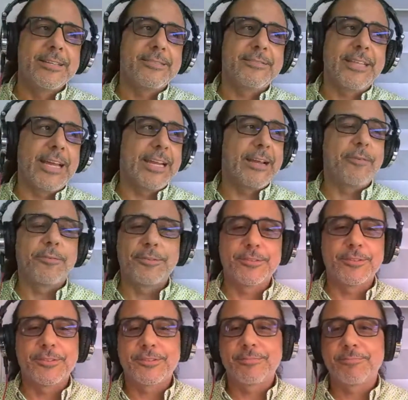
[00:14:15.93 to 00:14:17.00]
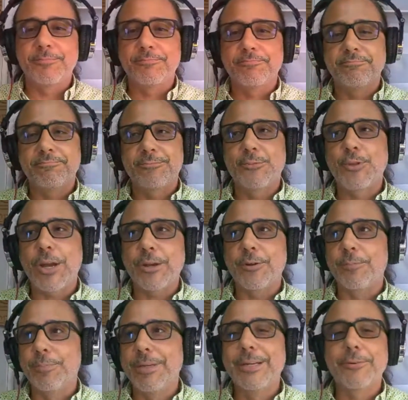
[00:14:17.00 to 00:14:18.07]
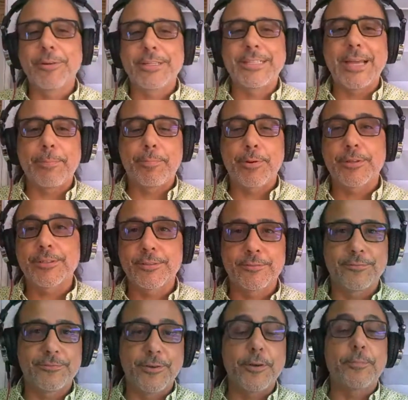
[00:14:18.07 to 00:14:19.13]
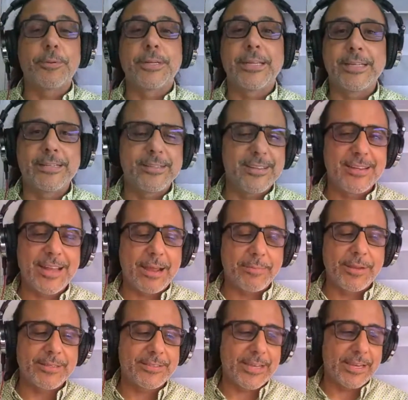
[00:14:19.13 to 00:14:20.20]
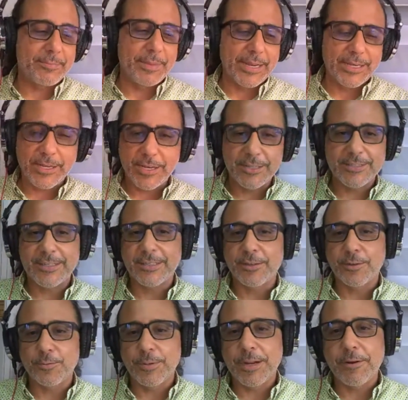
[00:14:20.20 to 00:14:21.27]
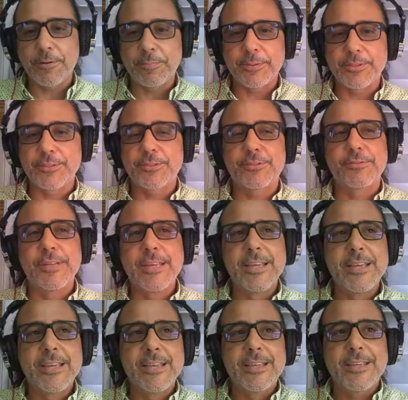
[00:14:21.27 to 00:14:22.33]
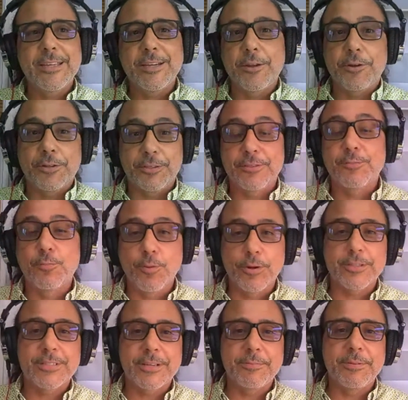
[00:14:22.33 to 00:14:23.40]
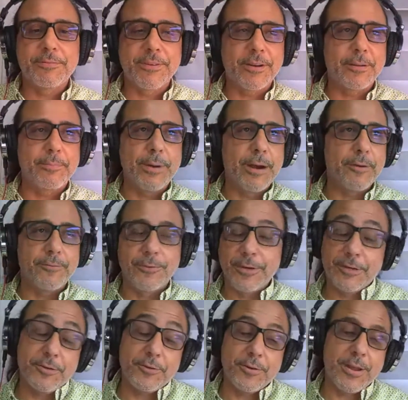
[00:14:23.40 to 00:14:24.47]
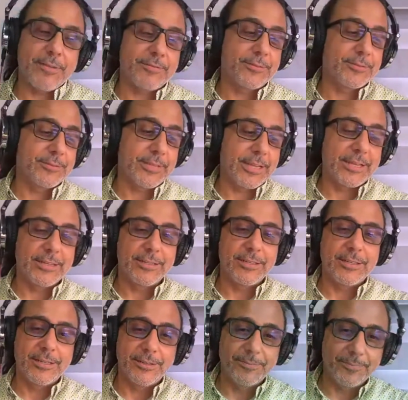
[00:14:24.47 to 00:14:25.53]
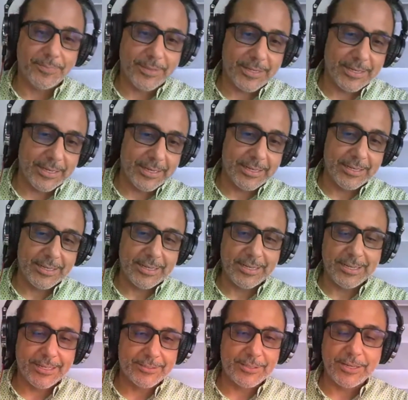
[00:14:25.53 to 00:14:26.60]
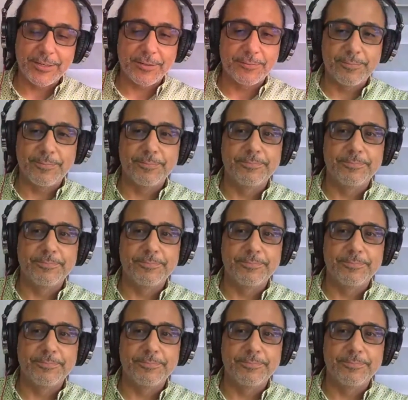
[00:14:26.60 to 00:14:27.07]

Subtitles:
that I would have just try to obliterate that person verbally. I'm not saying by cussing or whatever, but just, because words can be very powerful, and you don't have to say, a ton of